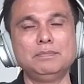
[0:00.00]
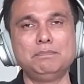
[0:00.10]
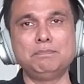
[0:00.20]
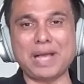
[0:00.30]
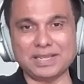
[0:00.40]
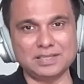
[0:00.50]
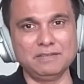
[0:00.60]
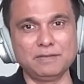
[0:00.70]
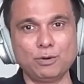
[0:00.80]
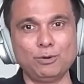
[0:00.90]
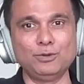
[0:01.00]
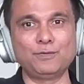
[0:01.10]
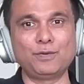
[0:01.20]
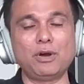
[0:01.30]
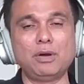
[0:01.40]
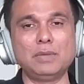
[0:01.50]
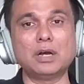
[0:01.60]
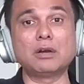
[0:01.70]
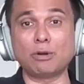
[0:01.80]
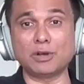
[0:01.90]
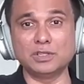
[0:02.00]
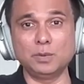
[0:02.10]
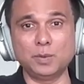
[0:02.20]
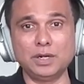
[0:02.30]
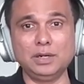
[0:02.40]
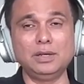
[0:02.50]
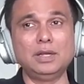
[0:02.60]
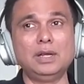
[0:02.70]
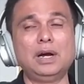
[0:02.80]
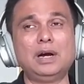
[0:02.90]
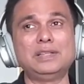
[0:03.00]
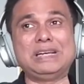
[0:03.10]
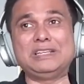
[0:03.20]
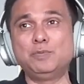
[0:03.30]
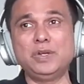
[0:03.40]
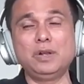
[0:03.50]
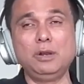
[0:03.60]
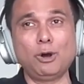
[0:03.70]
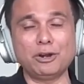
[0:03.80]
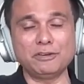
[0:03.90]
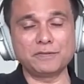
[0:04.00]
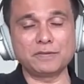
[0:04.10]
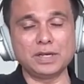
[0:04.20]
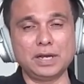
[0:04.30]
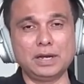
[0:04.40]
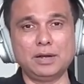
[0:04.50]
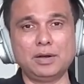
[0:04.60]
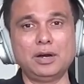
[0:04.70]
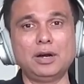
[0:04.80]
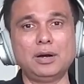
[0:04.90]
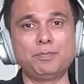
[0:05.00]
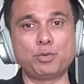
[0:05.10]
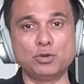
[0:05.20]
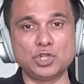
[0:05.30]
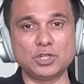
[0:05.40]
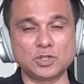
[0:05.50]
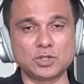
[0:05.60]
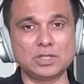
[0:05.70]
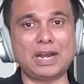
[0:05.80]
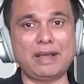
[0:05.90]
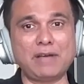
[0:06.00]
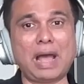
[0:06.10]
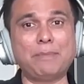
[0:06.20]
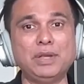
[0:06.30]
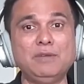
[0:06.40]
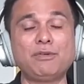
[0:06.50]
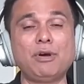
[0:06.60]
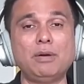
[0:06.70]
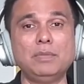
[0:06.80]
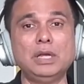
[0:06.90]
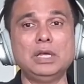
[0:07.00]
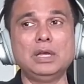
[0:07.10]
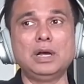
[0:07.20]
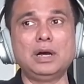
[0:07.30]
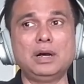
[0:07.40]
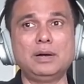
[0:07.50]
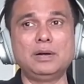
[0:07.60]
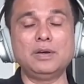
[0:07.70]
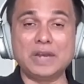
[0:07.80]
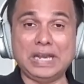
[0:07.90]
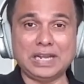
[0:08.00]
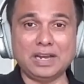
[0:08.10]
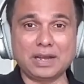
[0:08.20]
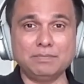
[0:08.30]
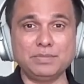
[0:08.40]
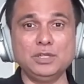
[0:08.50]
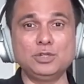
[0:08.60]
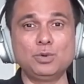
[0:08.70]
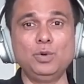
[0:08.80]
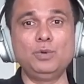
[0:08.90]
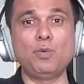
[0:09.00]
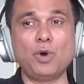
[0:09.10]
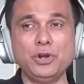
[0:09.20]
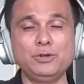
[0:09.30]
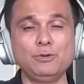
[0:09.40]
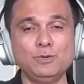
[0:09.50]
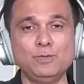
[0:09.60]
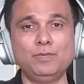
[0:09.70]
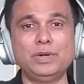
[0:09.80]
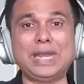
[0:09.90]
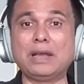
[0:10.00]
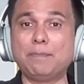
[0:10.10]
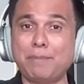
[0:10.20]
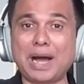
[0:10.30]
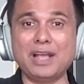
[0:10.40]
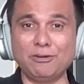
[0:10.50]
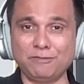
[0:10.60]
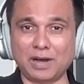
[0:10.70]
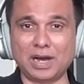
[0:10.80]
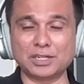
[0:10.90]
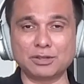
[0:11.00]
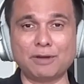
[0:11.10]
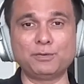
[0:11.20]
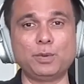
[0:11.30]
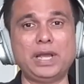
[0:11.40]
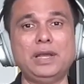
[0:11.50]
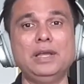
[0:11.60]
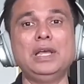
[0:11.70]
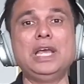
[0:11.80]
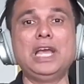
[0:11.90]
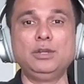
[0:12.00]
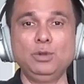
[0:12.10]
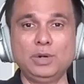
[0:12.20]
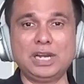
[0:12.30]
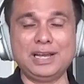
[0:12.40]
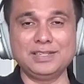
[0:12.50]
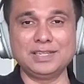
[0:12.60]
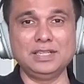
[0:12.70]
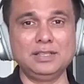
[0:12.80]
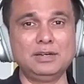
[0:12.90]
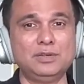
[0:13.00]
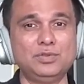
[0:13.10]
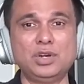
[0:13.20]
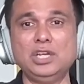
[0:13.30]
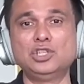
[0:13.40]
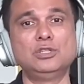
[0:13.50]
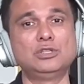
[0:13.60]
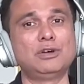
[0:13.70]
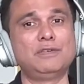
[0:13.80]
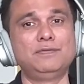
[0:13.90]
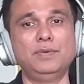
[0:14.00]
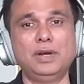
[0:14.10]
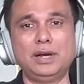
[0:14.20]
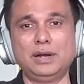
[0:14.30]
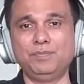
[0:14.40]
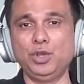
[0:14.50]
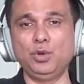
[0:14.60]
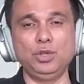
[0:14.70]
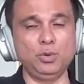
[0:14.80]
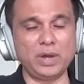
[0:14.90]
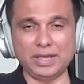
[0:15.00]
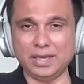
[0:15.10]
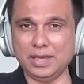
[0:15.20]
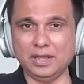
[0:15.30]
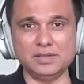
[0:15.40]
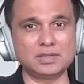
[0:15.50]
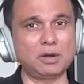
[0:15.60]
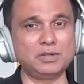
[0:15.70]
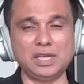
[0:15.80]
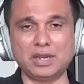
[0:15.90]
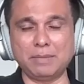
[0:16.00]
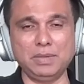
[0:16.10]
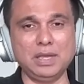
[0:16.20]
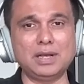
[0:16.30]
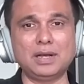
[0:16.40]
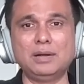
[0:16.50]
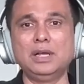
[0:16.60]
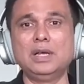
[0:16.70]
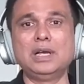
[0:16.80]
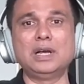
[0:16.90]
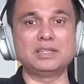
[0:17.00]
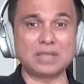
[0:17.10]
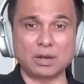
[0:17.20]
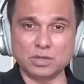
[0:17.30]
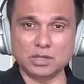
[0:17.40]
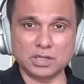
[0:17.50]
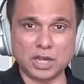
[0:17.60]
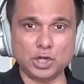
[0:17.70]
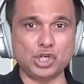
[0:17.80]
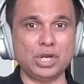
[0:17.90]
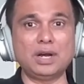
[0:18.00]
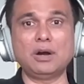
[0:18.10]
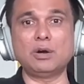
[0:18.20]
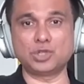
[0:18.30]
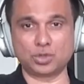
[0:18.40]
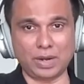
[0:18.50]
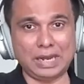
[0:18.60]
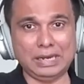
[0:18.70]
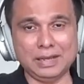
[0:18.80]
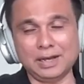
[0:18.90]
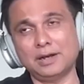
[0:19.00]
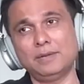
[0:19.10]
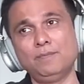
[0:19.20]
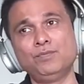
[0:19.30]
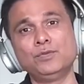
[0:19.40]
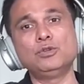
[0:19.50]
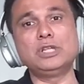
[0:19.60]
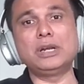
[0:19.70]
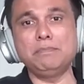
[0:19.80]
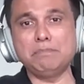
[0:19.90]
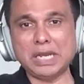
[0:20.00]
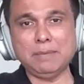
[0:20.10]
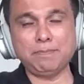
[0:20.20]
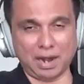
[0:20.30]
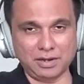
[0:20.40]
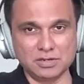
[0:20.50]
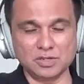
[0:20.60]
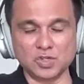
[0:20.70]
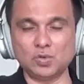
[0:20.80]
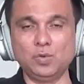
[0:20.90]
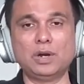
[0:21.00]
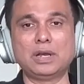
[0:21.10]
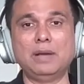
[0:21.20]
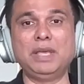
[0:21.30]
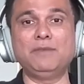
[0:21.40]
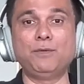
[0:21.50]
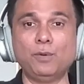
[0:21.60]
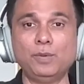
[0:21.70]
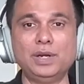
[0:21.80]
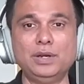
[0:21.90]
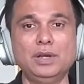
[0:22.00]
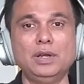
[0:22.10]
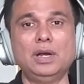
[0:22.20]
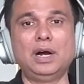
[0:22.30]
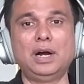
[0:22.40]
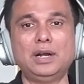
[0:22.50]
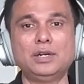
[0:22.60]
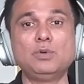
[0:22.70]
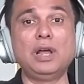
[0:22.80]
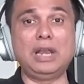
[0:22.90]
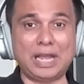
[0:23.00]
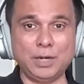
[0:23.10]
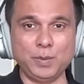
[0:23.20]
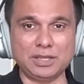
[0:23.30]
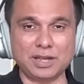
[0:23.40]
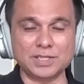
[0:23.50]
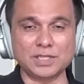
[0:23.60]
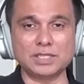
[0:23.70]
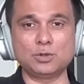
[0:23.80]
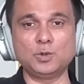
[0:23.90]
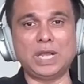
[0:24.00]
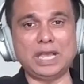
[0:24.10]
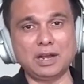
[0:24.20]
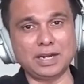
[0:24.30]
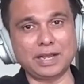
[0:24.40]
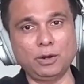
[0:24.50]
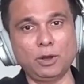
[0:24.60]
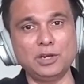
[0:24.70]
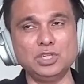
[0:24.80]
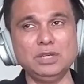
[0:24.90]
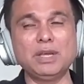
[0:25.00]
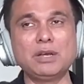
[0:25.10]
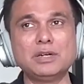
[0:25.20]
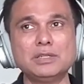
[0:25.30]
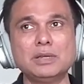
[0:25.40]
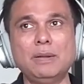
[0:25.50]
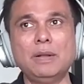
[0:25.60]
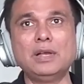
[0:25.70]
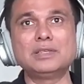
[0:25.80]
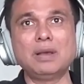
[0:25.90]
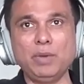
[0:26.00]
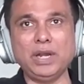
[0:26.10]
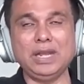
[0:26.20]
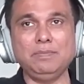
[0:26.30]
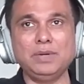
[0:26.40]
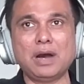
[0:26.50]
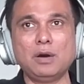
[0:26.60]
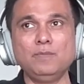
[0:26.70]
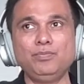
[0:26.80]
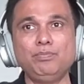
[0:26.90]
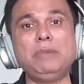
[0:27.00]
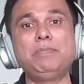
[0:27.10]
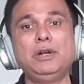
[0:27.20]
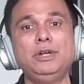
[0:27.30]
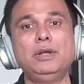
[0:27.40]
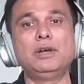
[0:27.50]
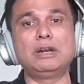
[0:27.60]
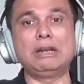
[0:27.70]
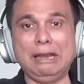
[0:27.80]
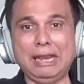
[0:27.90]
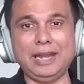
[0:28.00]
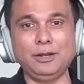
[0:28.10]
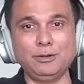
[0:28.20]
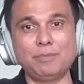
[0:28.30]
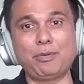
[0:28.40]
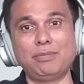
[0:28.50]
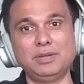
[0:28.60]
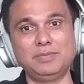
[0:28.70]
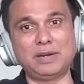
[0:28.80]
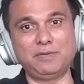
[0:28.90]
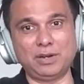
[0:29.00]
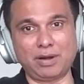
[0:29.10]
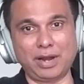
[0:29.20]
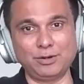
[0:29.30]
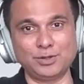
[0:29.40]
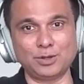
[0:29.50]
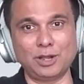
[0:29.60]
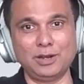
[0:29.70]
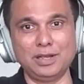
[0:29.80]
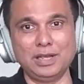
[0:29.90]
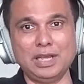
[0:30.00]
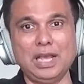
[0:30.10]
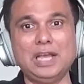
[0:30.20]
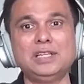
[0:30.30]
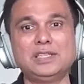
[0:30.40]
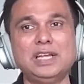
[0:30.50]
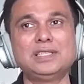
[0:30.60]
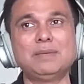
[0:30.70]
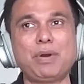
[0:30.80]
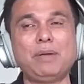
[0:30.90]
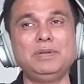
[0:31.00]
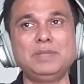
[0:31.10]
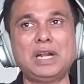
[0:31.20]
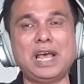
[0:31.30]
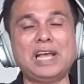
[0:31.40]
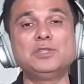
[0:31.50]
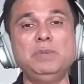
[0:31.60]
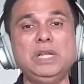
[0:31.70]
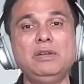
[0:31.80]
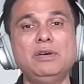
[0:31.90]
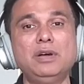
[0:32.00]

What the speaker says: massive growth from across the world. There has been a lot of approaches that have happened from retail companies who would want to take a pie of our software and utilize in the regions of UAE, Saudi Arabia, Southeast Asia, Australia. There are many partners who are coming forward to align with us to take our technology, because somewhere deep down people relate to the problem that we are trying to solve, and it's a problem that has been